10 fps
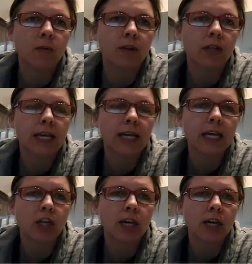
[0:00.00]
Well,
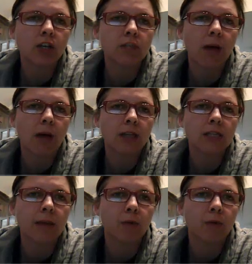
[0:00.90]
again, look at your
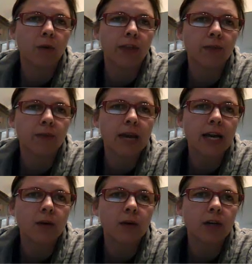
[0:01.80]
smallest number. Will
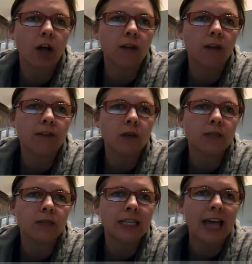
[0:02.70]
3 go into all of
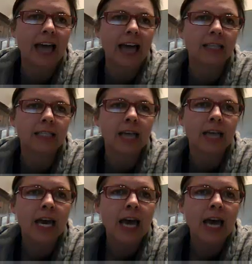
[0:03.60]
those? Yes.